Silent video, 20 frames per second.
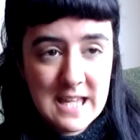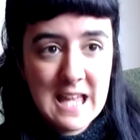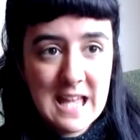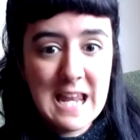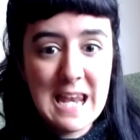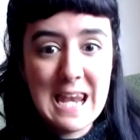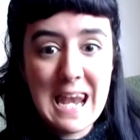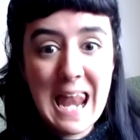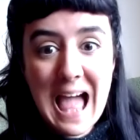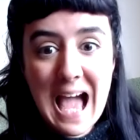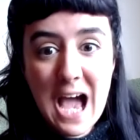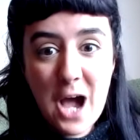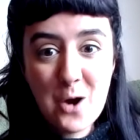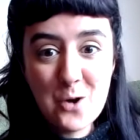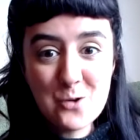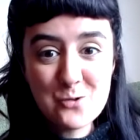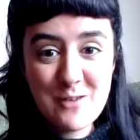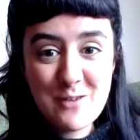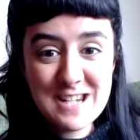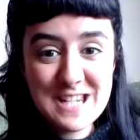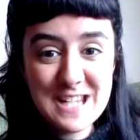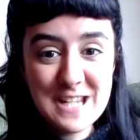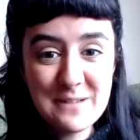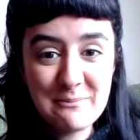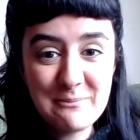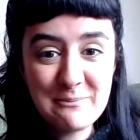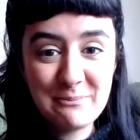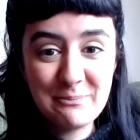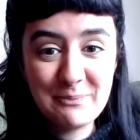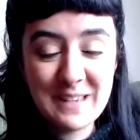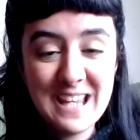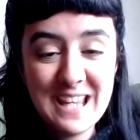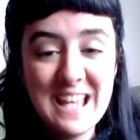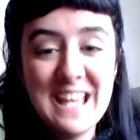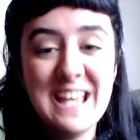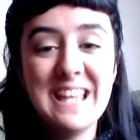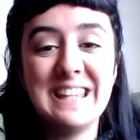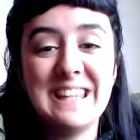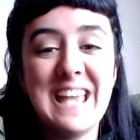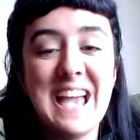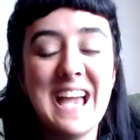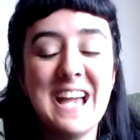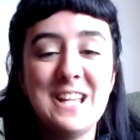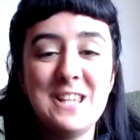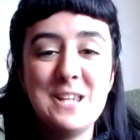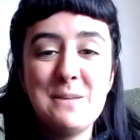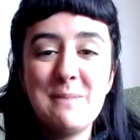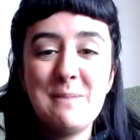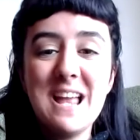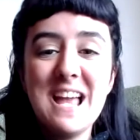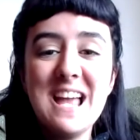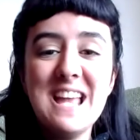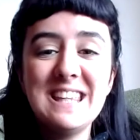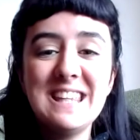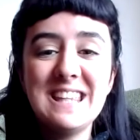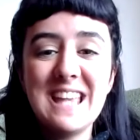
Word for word: Loud, ready? Can you play,